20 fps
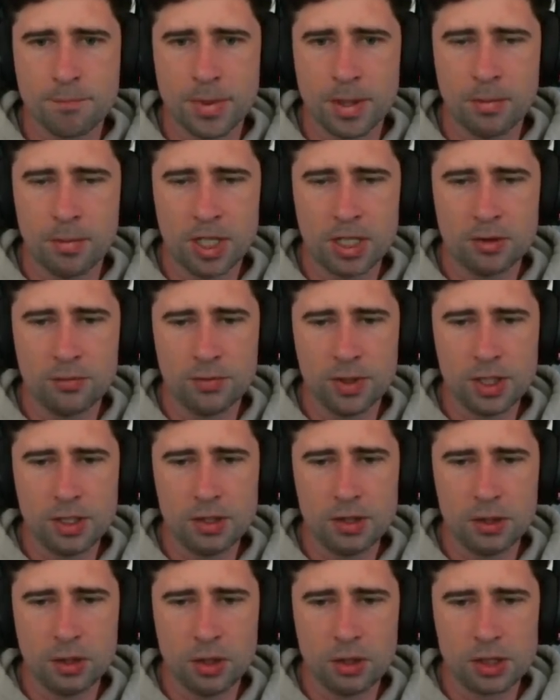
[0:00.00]
And we can really
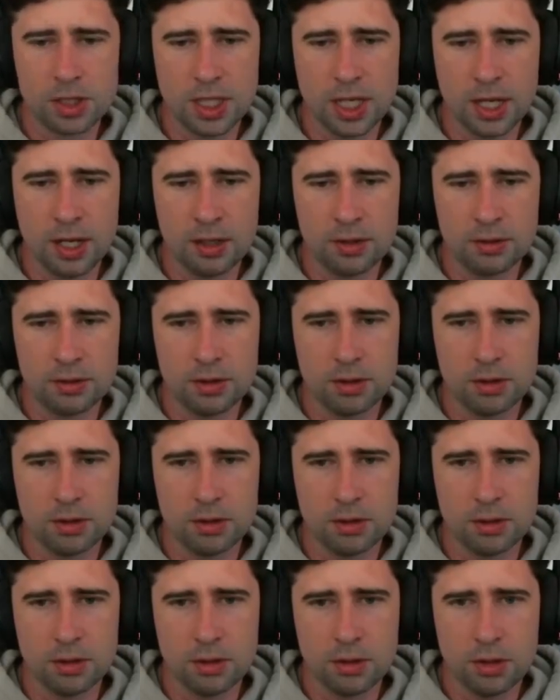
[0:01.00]
lock down
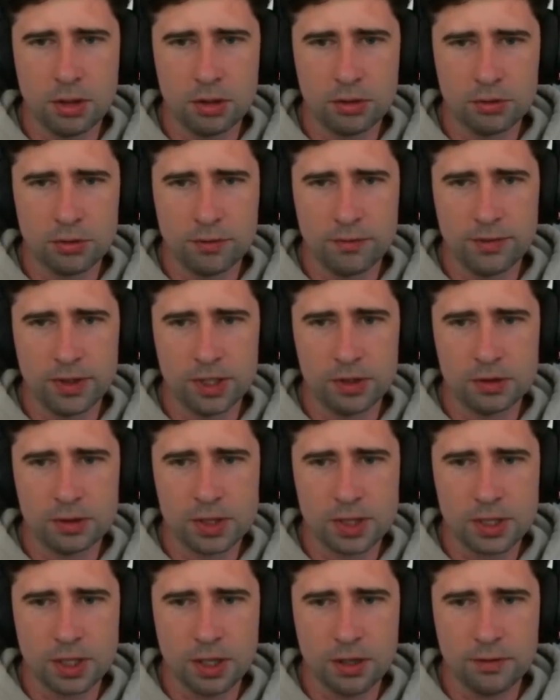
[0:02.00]
on reveal
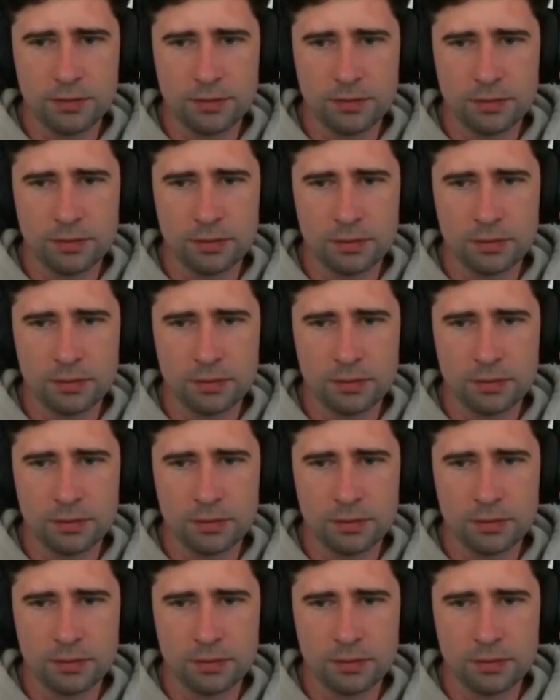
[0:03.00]
stuff.